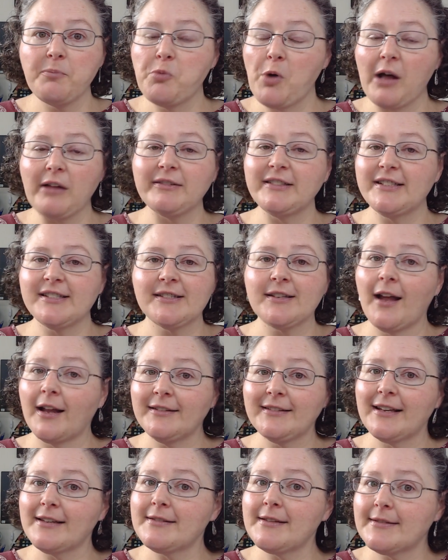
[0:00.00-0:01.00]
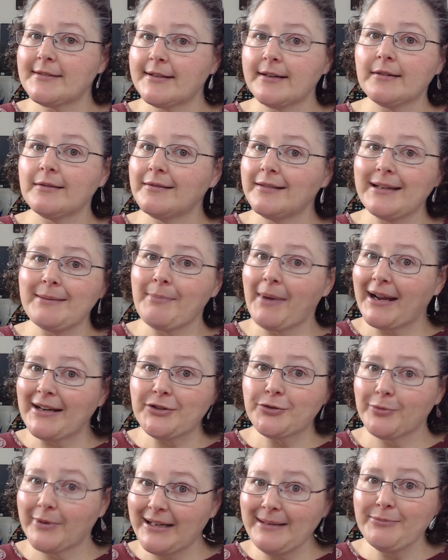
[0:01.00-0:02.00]
while it's not necessarily my
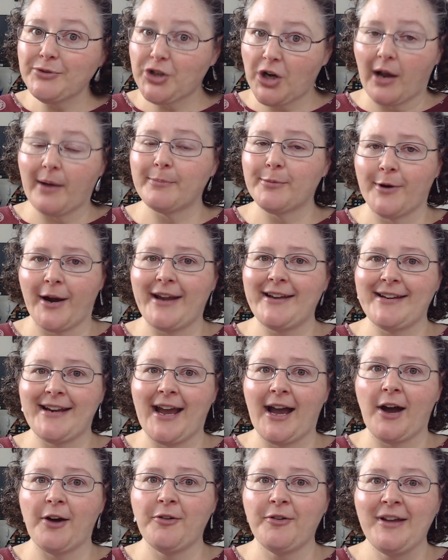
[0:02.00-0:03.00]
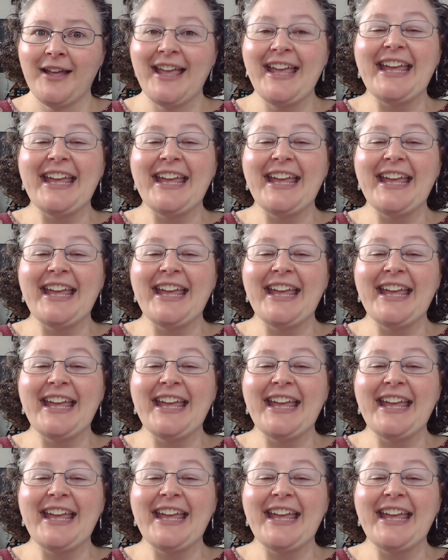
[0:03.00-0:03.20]
dream job right now,